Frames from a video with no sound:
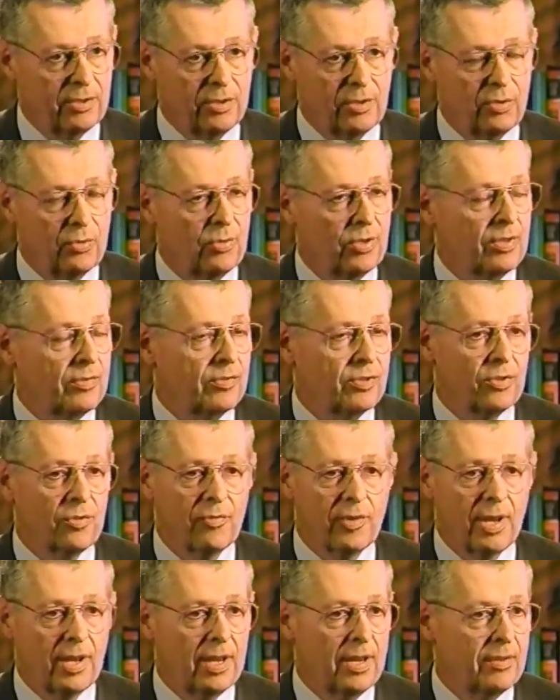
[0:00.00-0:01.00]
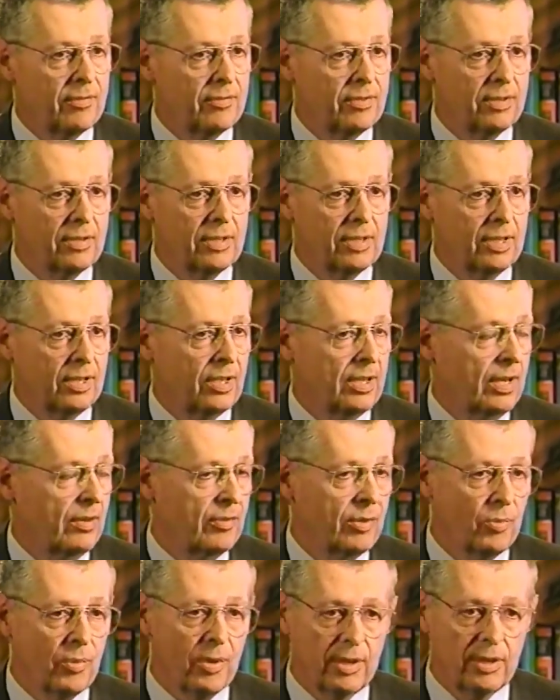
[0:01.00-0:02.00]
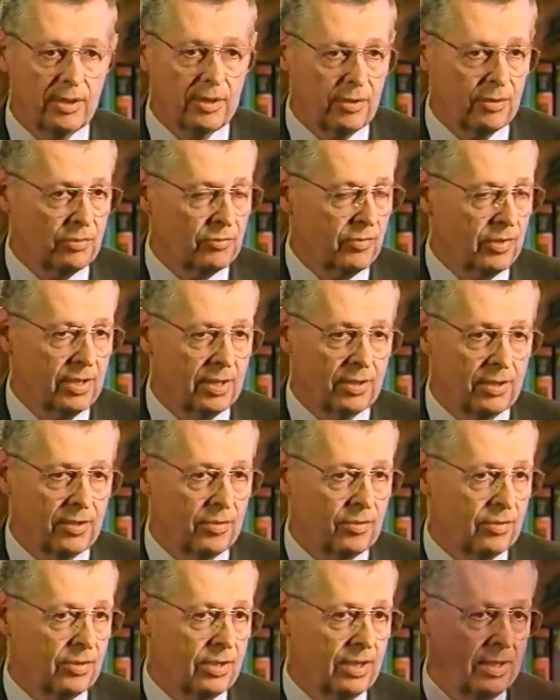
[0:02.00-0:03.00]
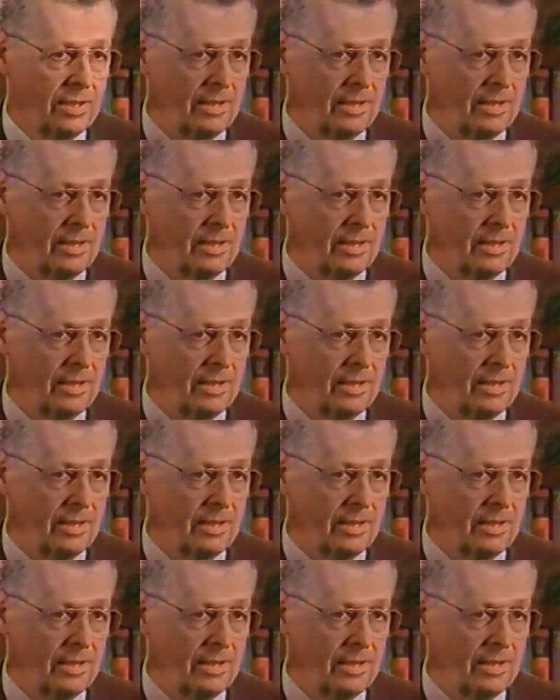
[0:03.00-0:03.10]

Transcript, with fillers: You would have survived in every one of those vehicles.